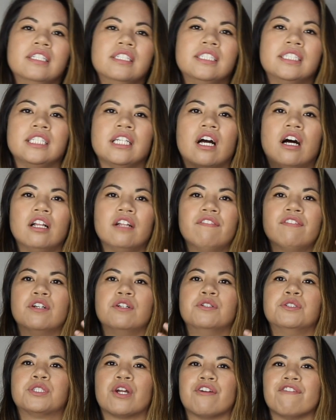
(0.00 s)
See, all of
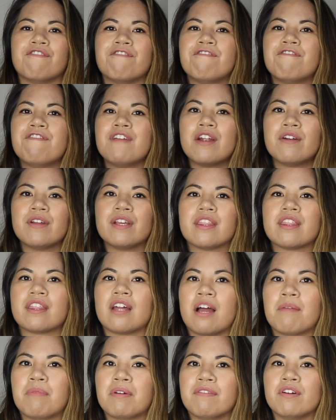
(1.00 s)
those are very
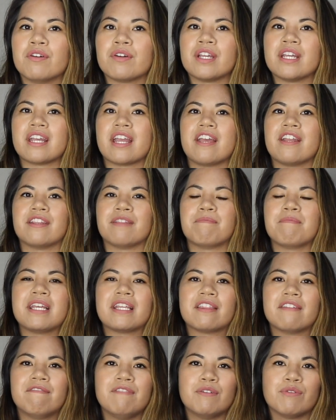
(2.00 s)
thought-provoking and
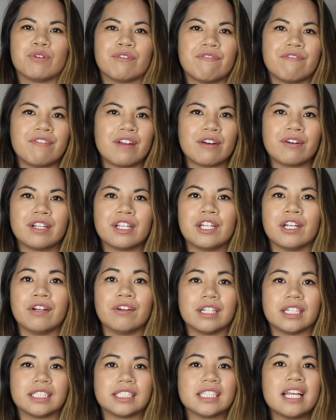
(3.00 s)
make the viewer very
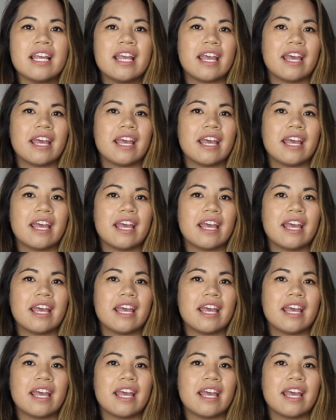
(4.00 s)
curious,